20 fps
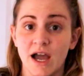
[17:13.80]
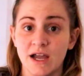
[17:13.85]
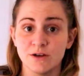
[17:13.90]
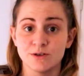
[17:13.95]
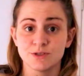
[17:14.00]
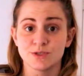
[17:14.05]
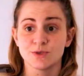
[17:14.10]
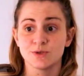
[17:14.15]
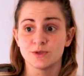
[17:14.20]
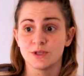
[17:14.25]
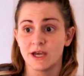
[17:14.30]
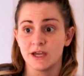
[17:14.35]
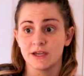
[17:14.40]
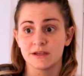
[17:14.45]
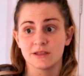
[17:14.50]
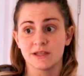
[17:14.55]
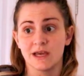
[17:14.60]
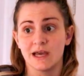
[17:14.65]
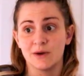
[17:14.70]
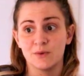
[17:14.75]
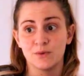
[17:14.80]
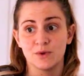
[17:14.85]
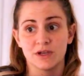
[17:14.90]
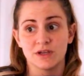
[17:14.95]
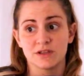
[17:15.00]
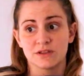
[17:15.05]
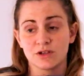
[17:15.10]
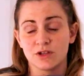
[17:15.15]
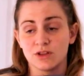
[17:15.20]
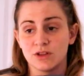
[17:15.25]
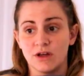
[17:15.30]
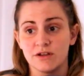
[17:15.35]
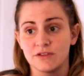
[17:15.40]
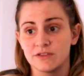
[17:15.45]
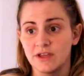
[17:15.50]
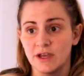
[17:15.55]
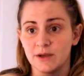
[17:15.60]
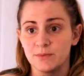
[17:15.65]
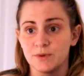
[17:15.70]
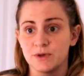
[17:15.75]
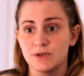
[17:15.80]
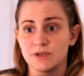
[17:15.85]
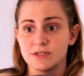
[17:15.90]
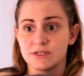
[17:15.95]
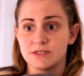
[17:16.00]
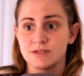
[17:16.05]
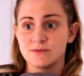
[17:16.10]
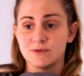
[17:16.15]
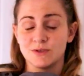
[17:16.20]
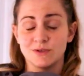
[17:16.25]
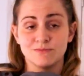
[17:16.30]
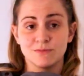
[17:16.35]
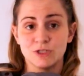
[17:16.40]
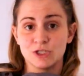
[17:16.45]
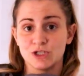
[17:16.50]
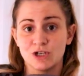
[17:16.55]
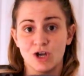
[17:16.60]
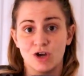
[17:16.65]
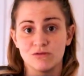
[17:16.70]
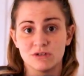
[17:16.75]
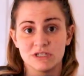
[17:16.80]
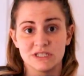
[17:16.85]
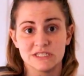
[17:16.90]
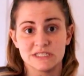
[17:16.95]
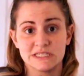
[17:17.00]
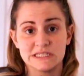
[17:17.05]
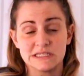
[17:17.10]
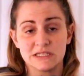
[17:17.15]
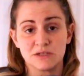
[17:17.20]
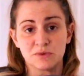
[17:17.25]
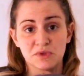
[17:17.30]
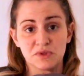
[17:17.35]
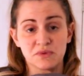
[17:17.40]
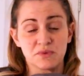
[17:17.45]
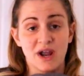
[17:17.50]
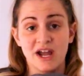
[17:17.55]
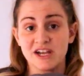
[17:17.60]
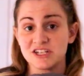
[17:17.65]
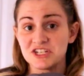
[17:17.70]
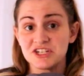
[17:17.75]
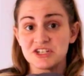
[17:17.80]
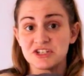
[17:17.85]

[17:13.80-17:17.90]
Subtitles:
I also like that with cloth diapers, you're not really dealing with rash